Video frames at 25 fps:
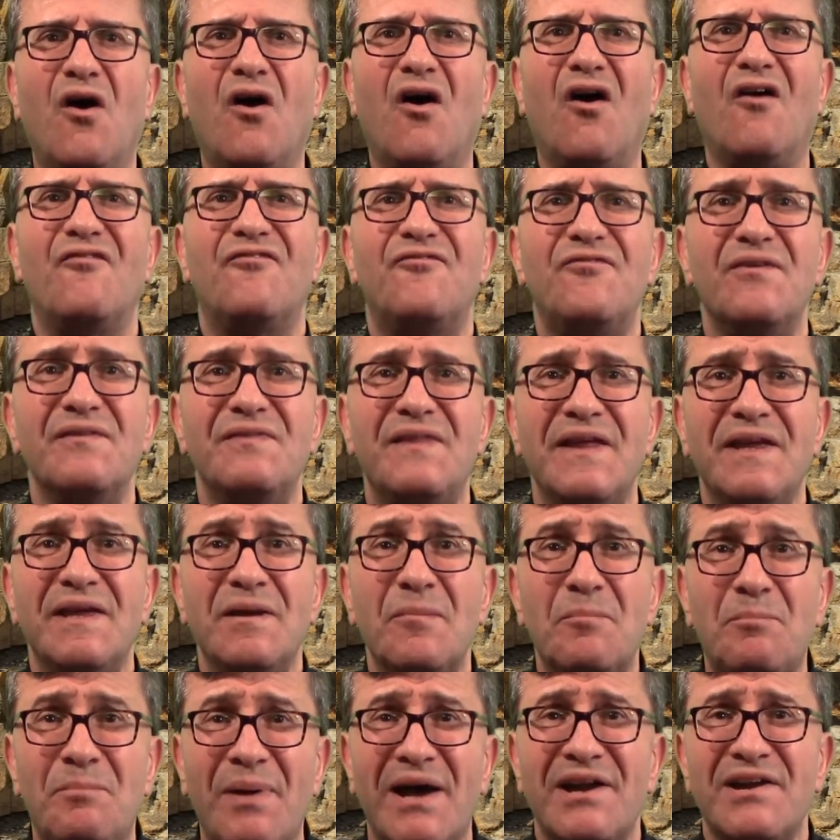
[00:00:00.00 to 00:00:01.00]
of
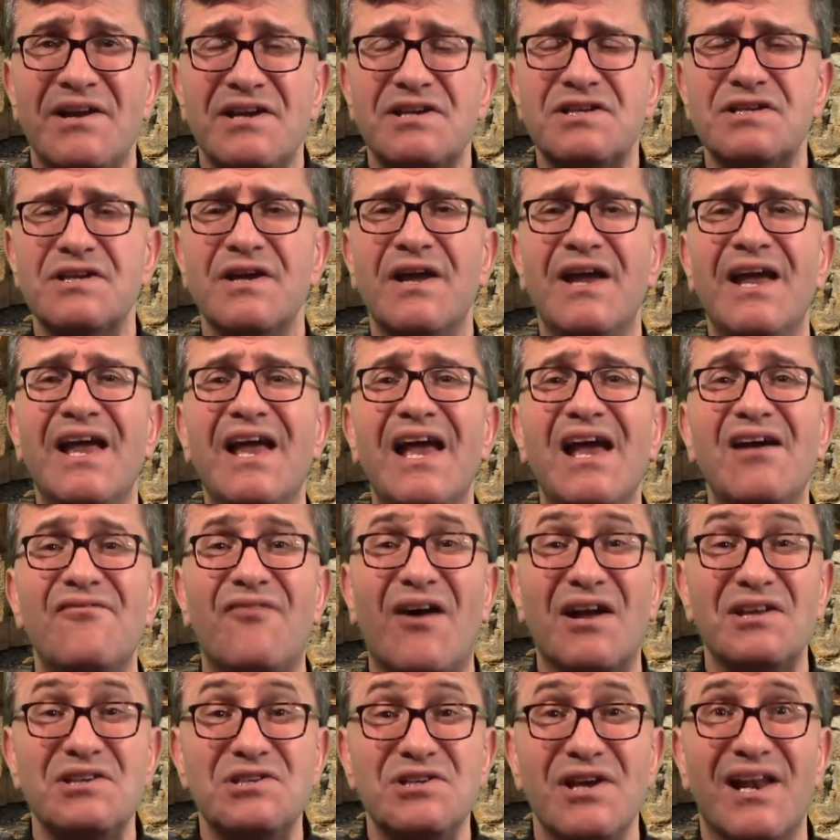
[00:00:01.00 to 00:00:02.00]
the parish
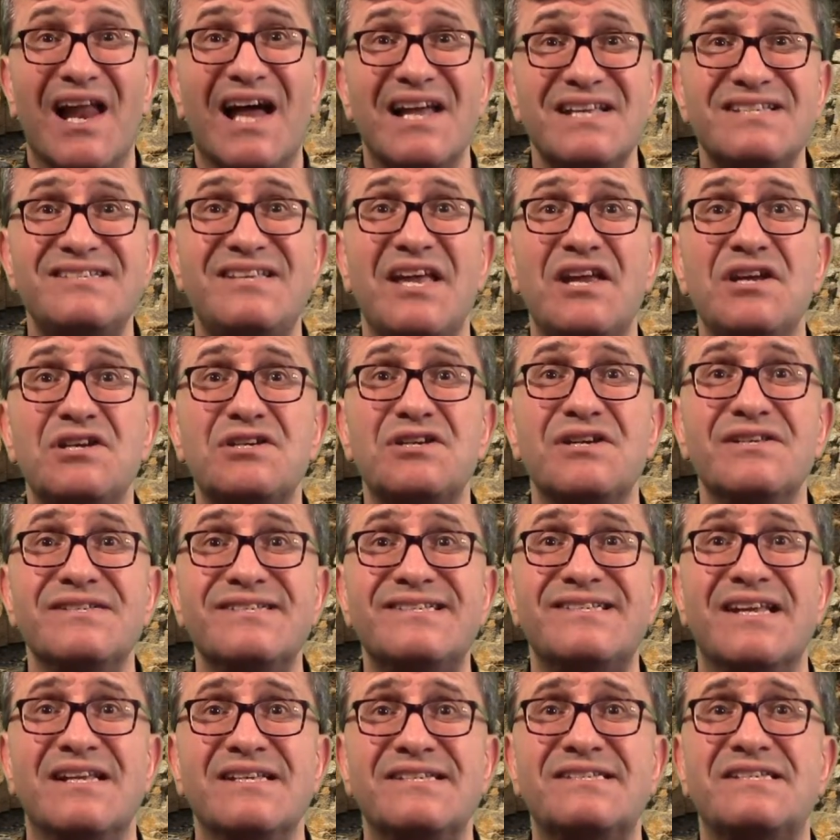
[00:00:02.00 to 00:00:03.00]
evangelization
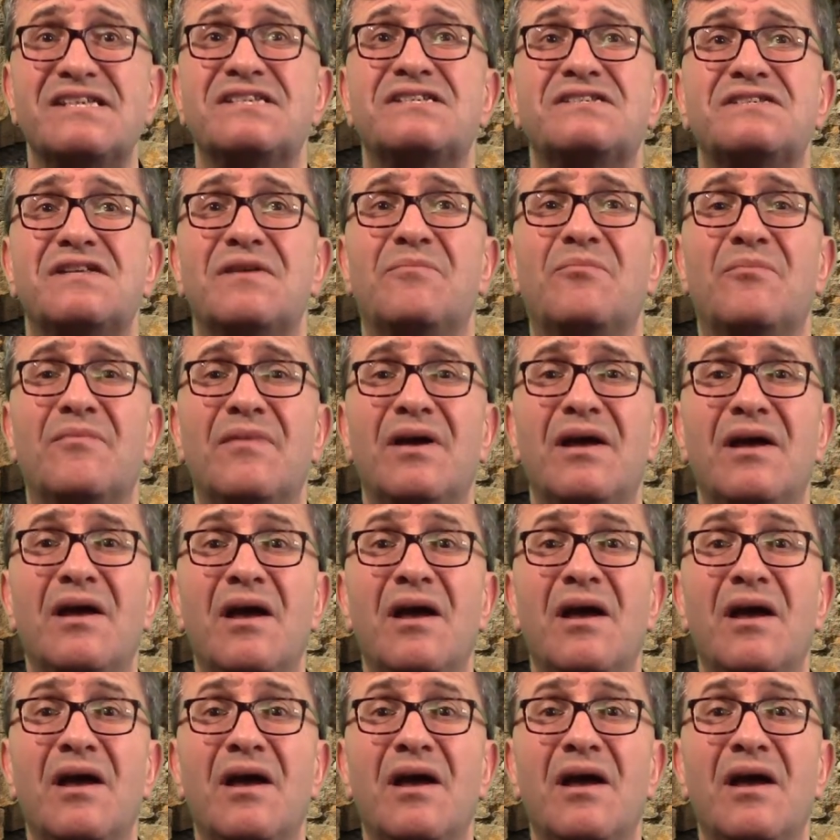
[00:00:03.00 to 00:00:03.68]
cell system,